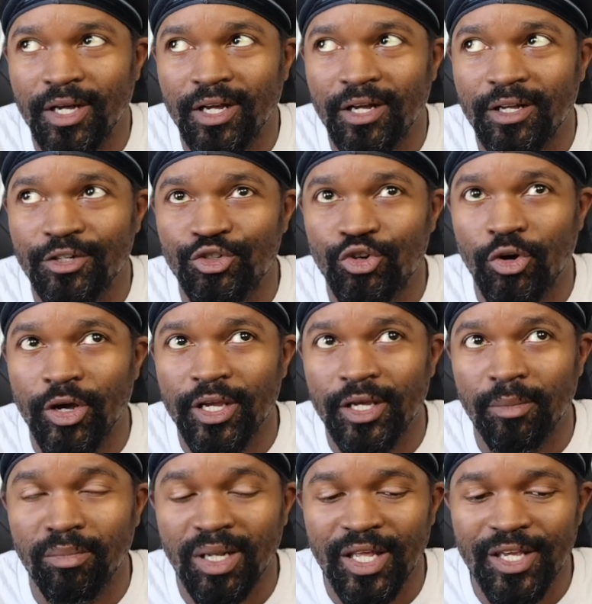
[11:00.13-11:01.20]
uh, drawing
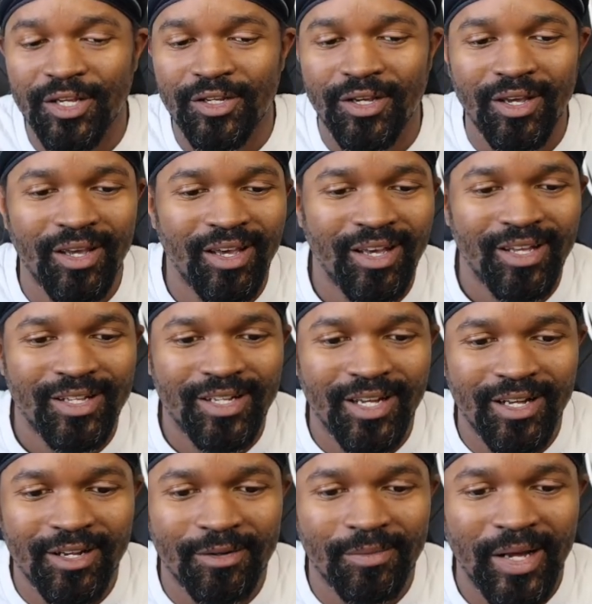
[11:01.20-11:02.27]
a blank.
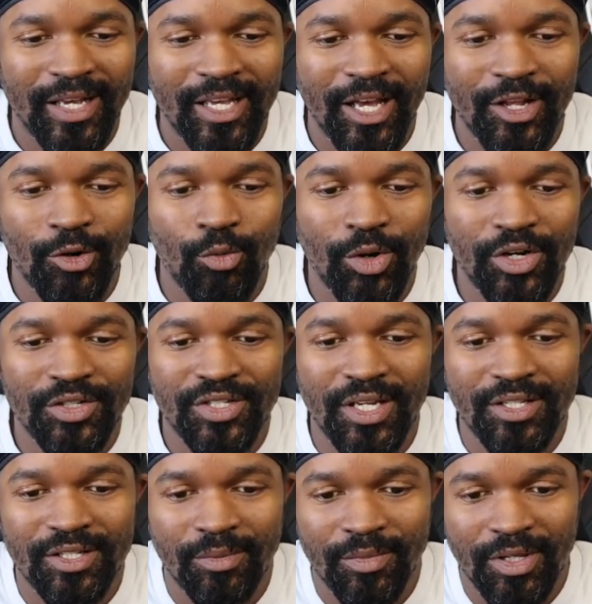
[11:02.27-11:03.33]
Uh, I kind of want to say
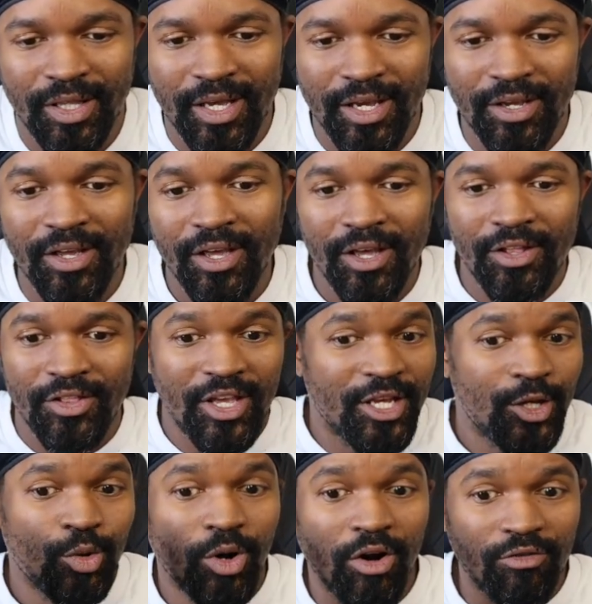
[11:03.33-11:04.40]
something like,
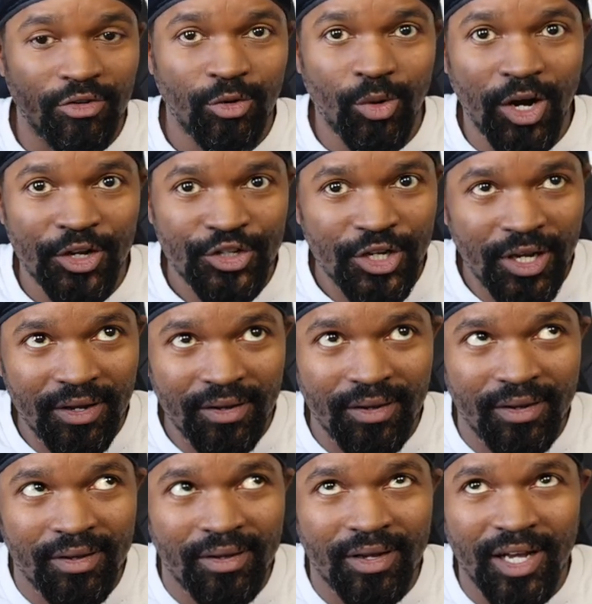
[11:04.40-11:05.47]
thank you all for watching,
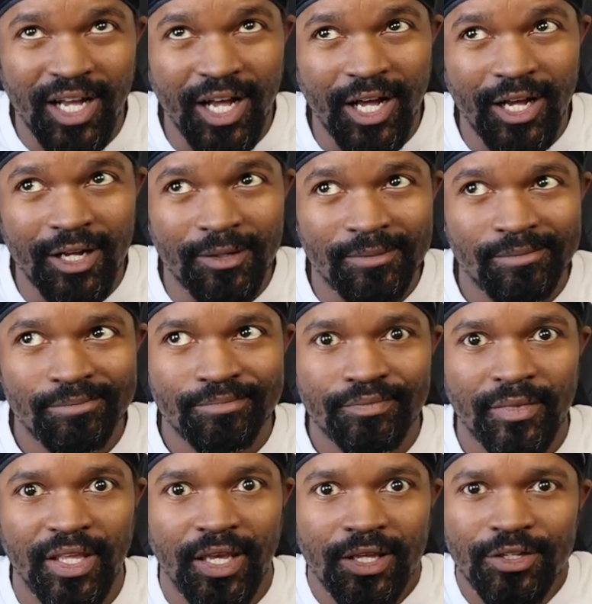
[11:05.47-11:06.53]
uh,
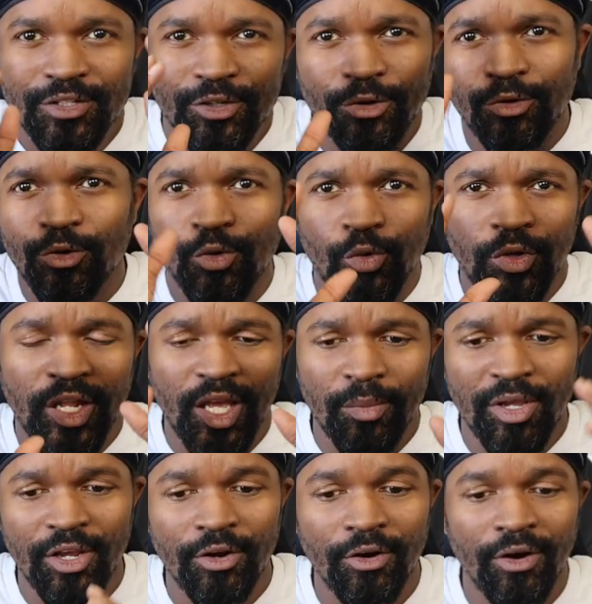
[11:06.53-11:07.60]
insert cool name
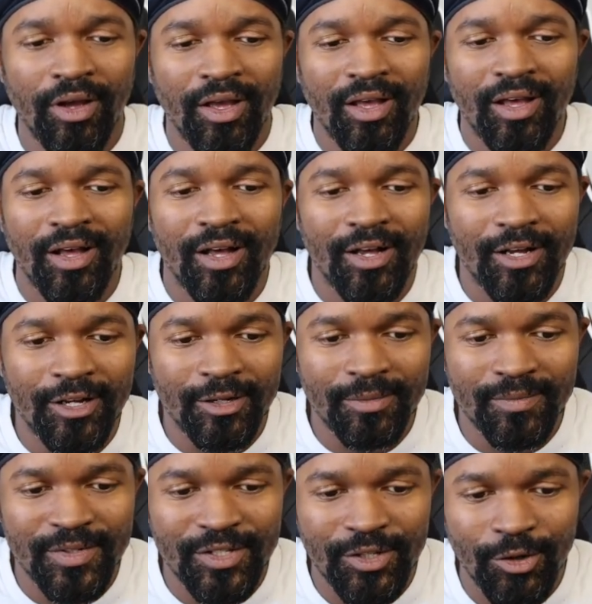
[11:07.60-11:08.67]
here.
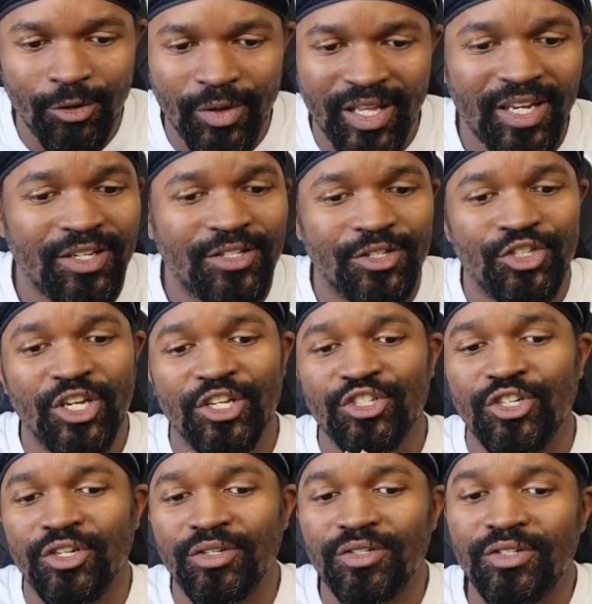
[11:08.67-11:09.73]
Um, so any
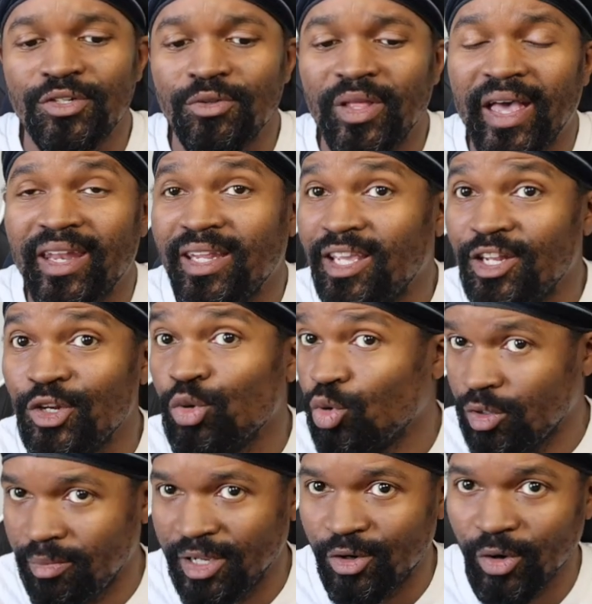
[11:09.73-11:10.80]
suggestions to that end
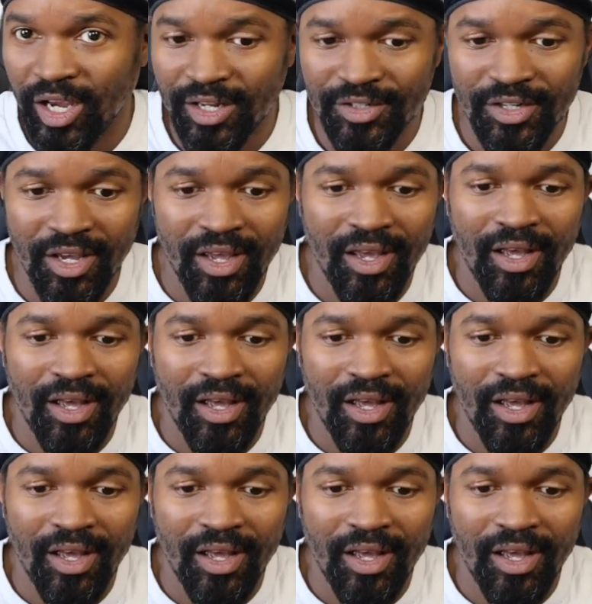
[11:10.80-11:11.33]
would be great.